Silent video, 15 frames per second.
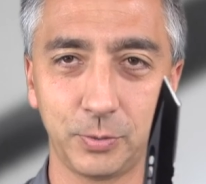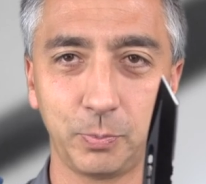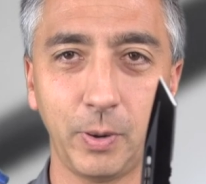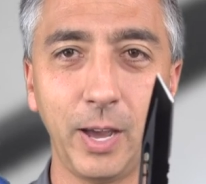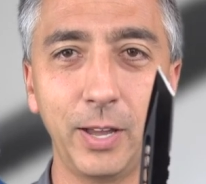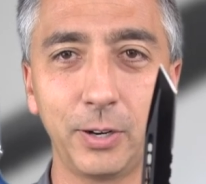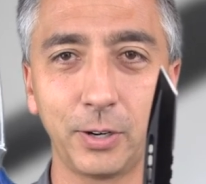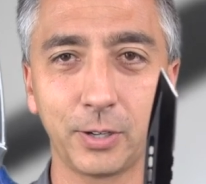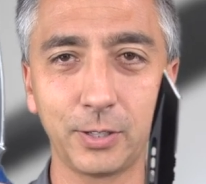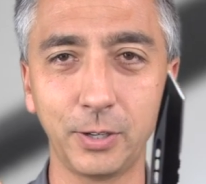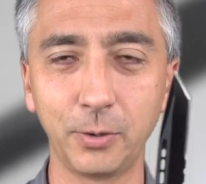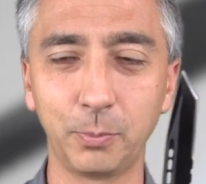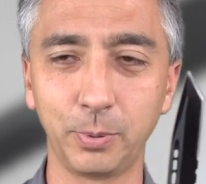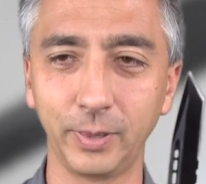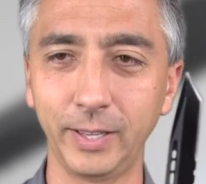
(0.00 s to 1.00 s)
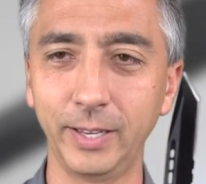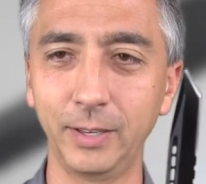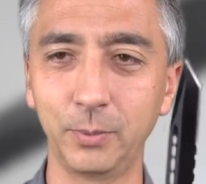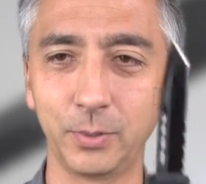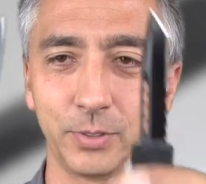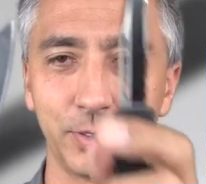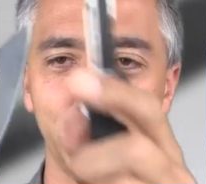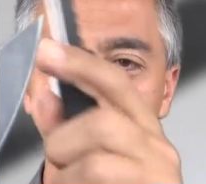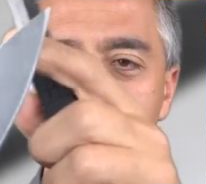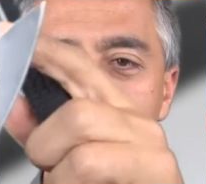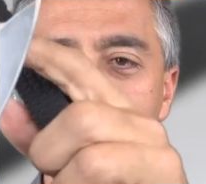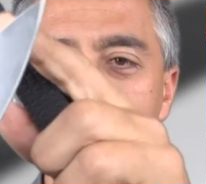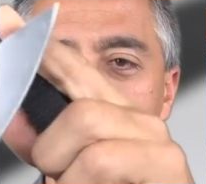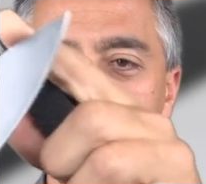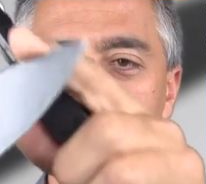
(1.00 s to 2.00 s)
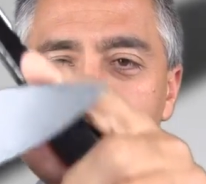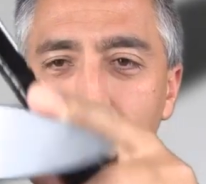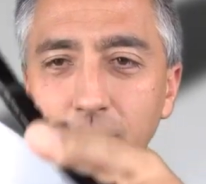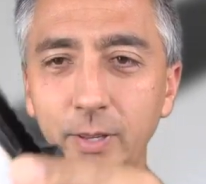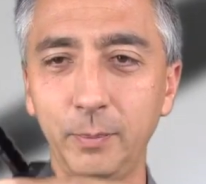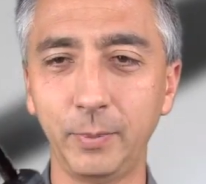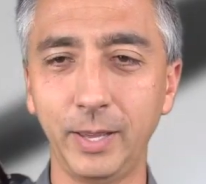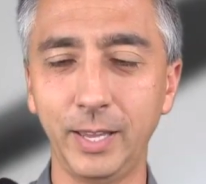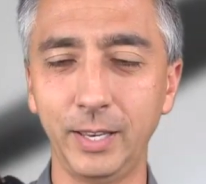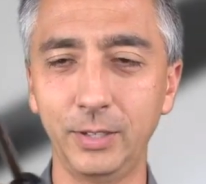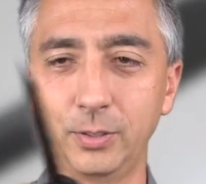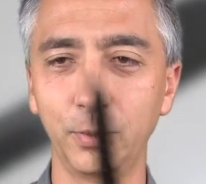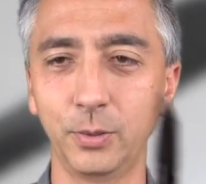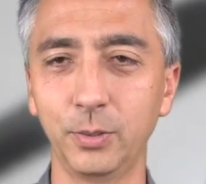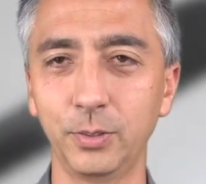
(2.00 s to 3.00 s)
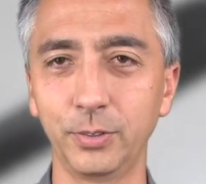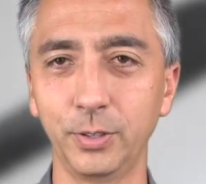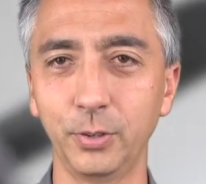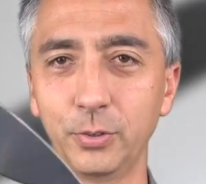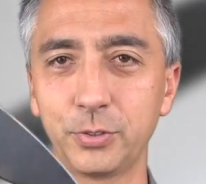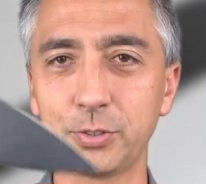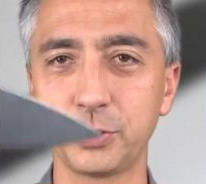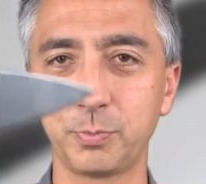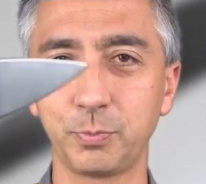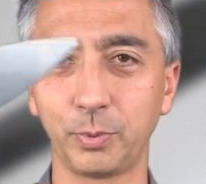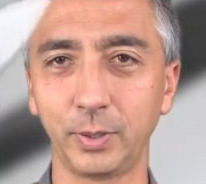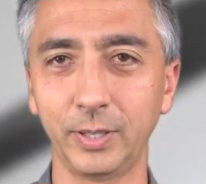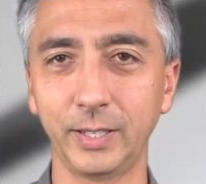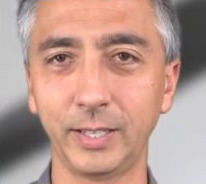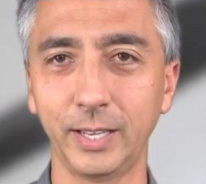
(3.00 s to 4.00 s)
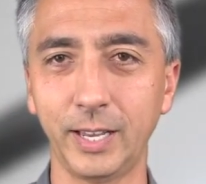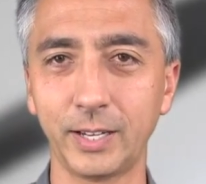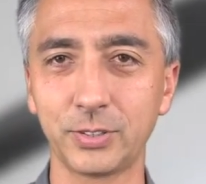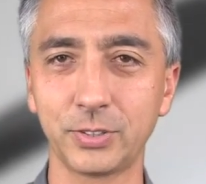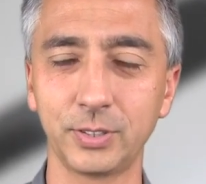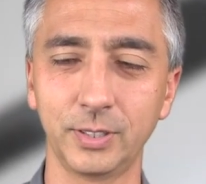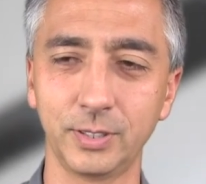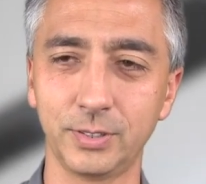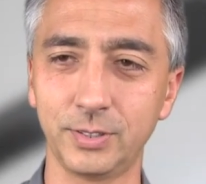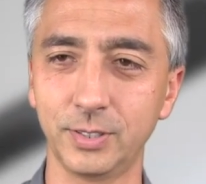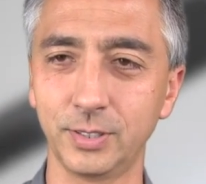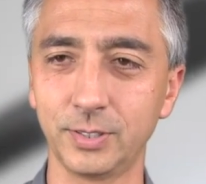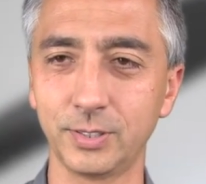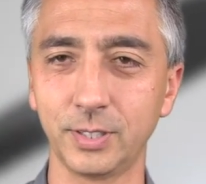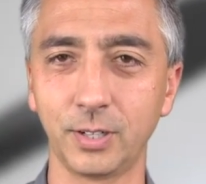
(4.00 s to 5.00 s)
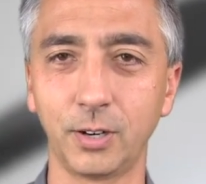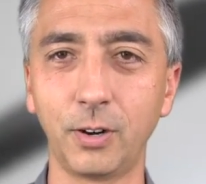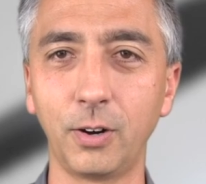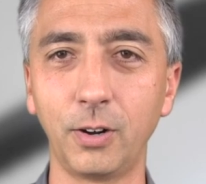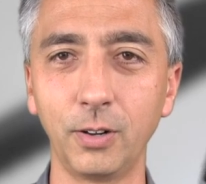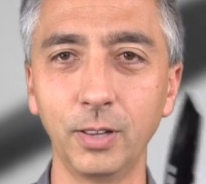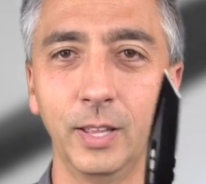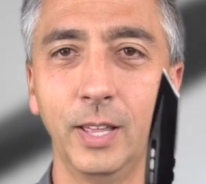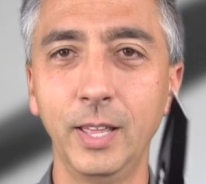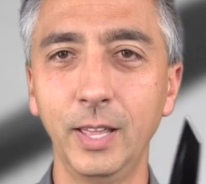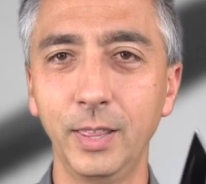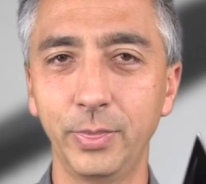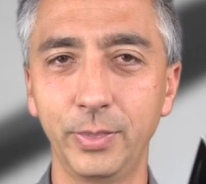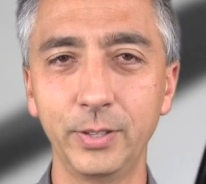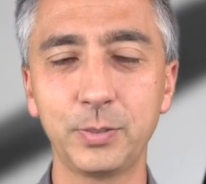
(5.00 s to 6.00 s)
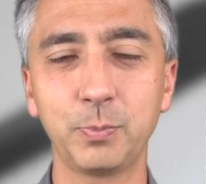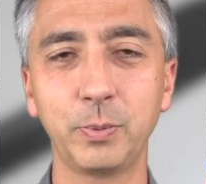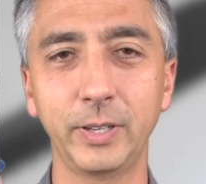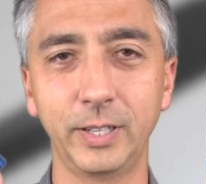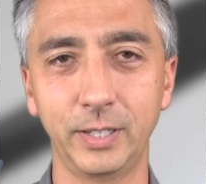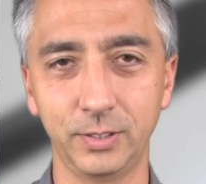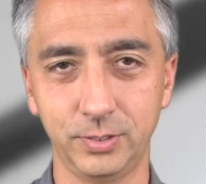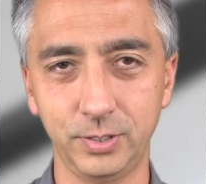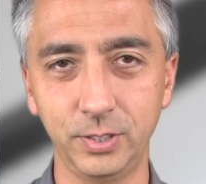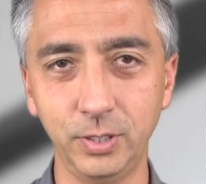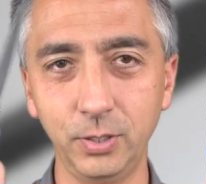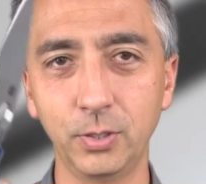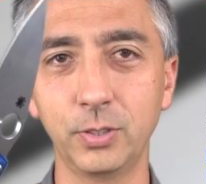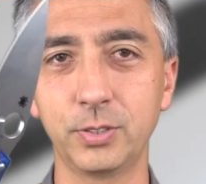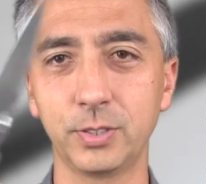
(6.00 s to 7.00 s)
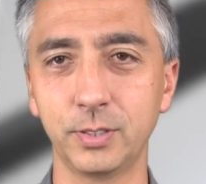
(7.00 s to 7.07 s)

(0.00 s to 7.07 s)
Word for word: Spyderco blade, which is fully manual, no spring action assist at all. This blade is huge.